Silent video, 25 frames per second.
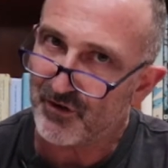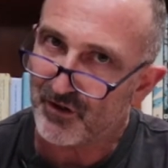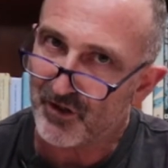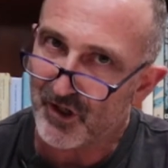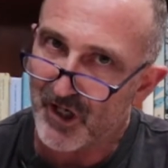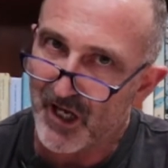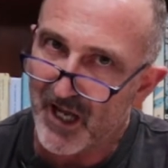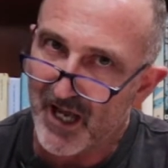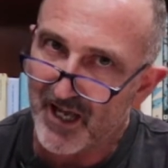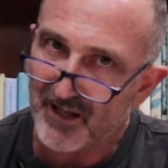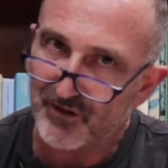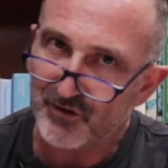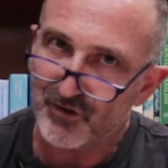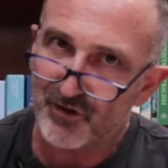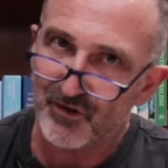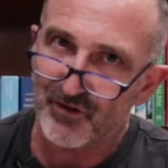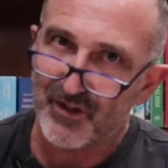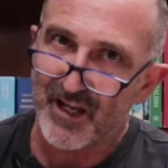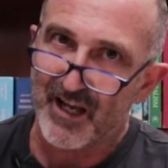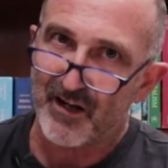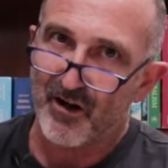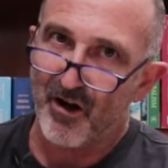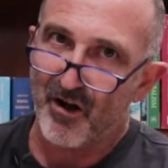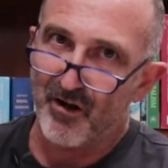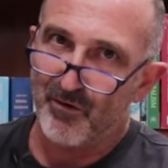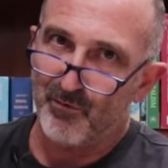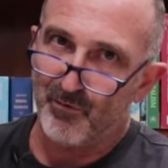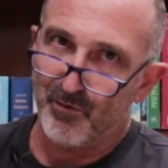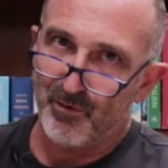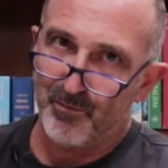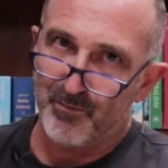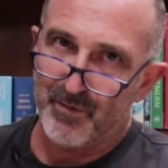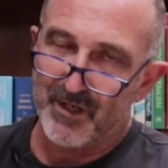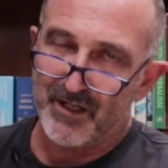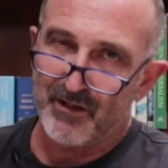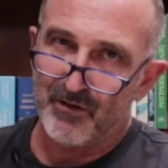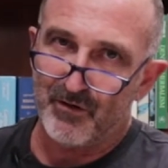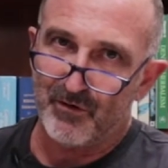classes that I will
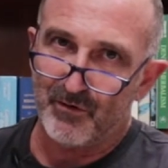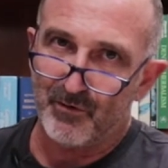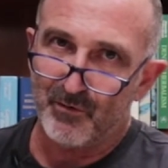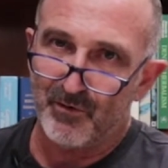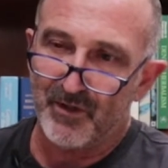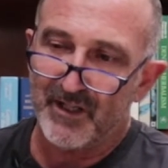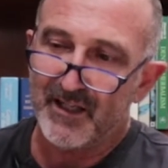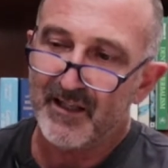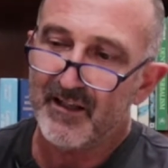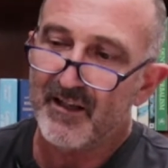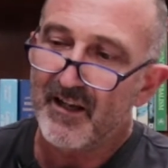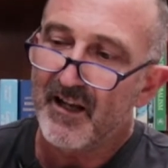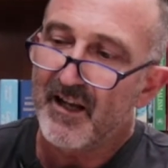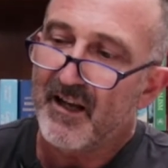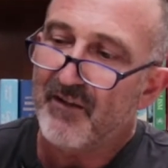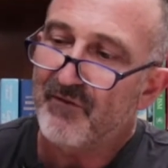be doing